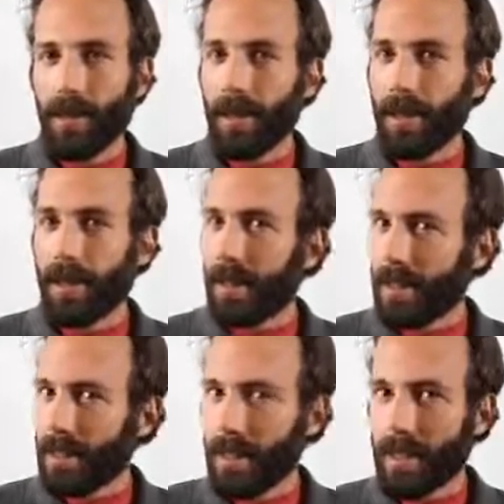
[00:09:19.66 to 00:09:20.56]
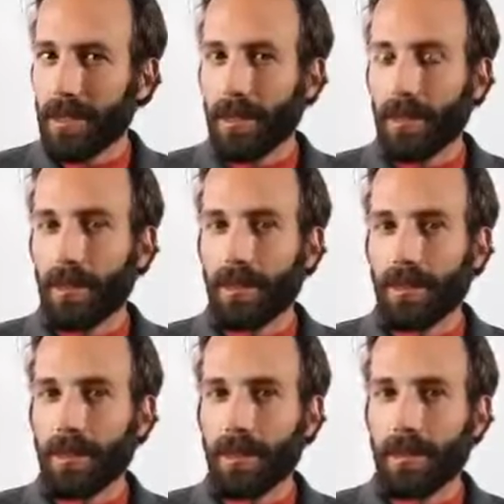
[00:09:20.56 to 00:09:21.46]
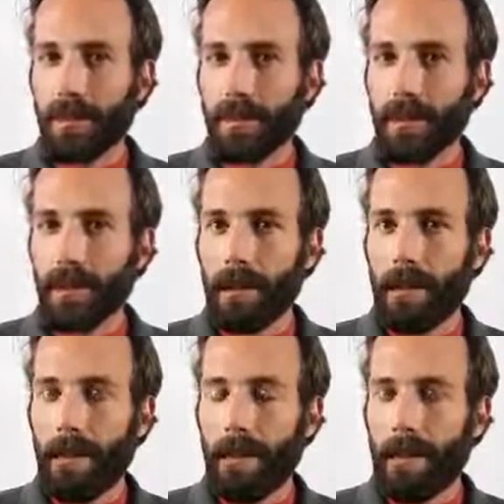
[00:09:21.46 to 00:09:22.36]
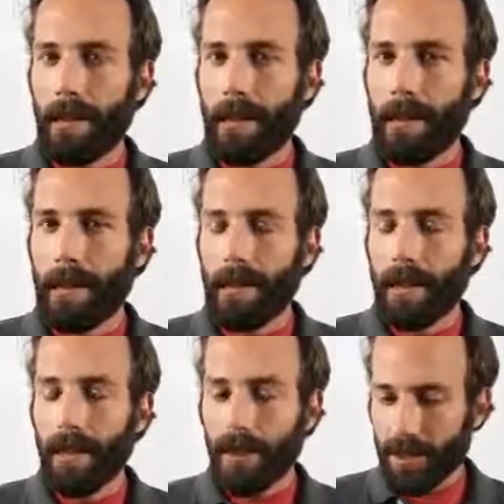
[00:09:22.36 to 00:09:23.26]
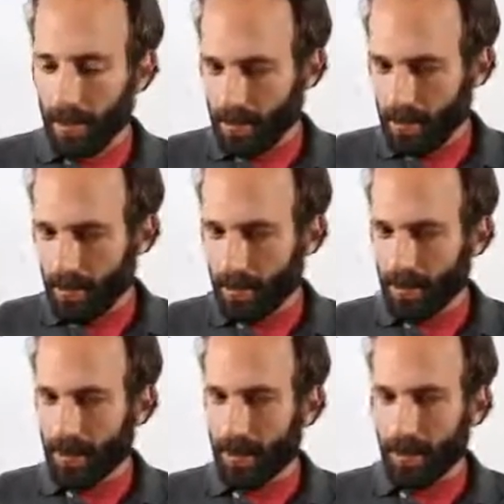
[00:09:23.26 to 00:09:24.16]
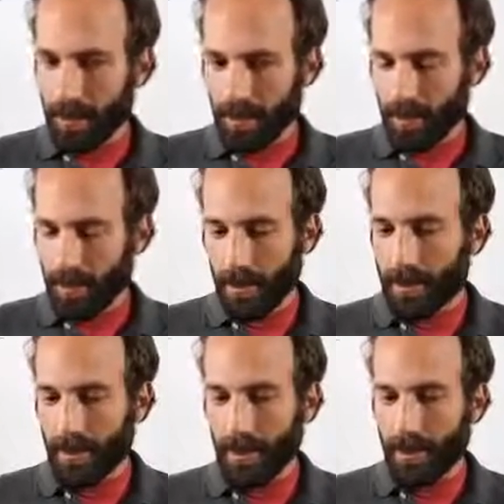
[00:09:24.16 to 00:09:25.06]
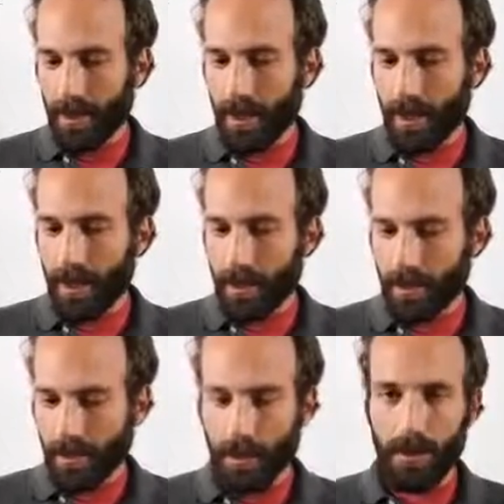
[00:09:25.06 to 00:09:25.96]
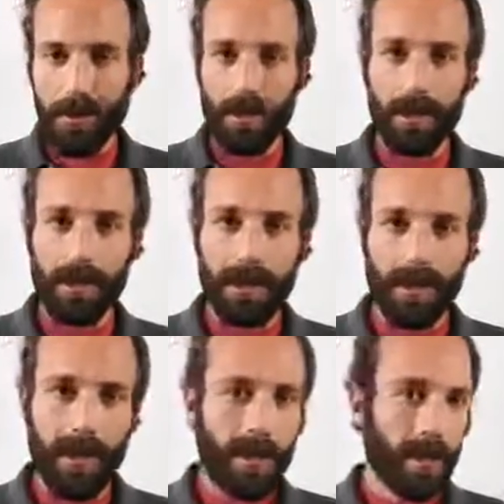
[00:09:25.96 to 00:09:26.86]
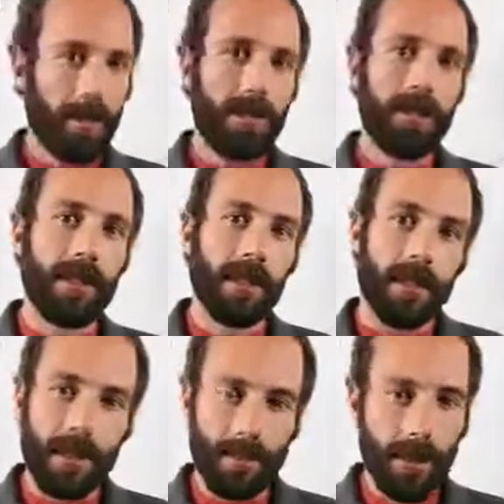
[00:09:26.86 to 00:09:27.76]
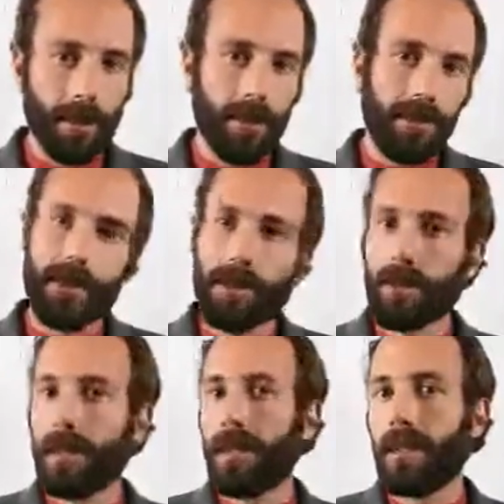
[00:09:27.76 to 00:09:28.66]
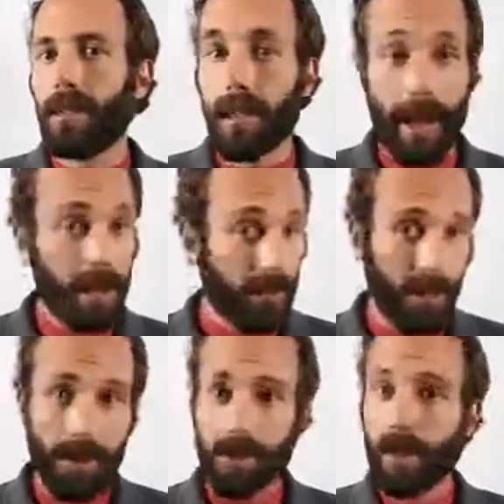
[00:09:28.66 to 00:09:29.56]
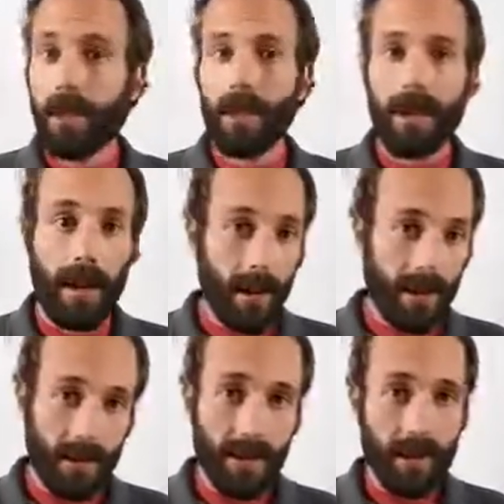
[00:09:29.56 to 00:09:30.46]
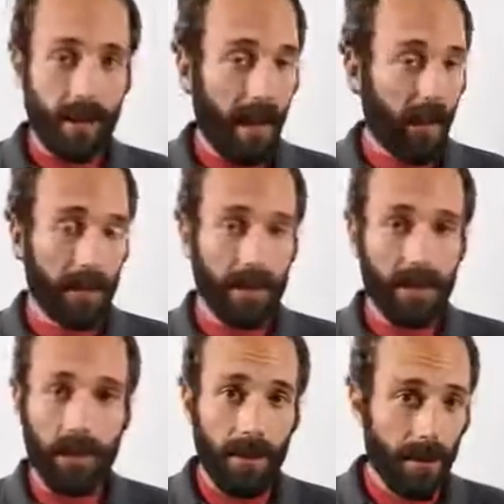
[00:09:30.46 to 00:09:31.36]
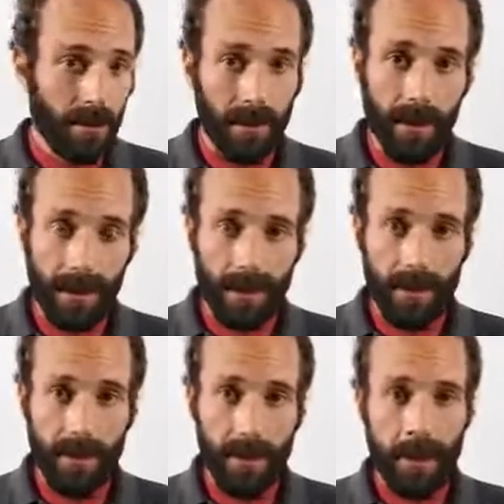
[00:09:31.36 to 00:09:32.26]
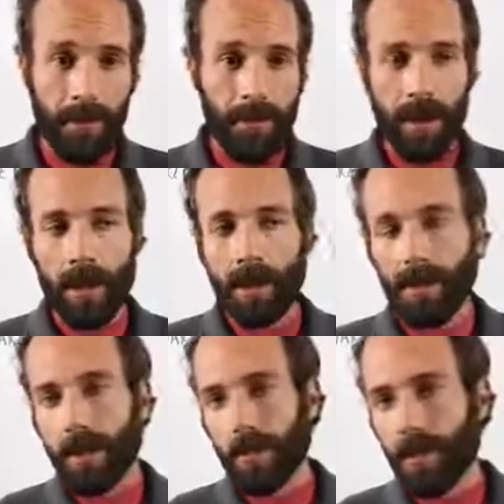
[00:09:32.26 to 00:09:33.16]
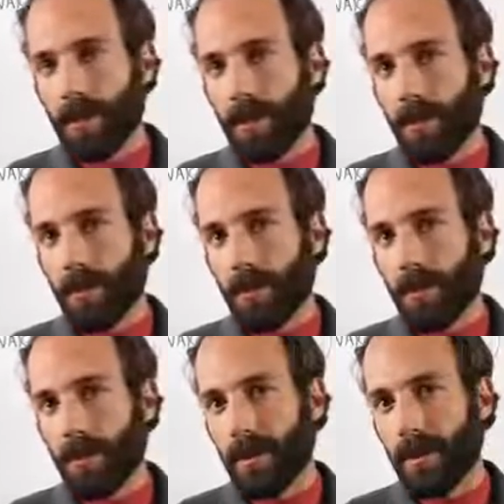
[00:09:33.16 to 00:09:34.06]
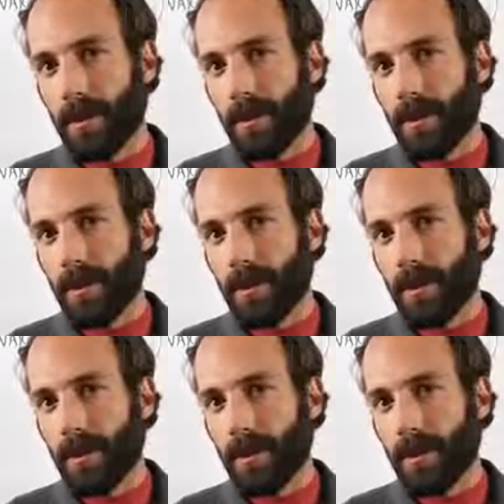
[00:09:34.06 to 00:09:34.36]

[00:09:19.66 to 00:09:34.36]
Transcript: and this is a closed system, sun moves over the earth during the day, warms the earth, heats up everything, heats up the earth, the trees, asphalt, us, houses, all those things. Then the moon comes over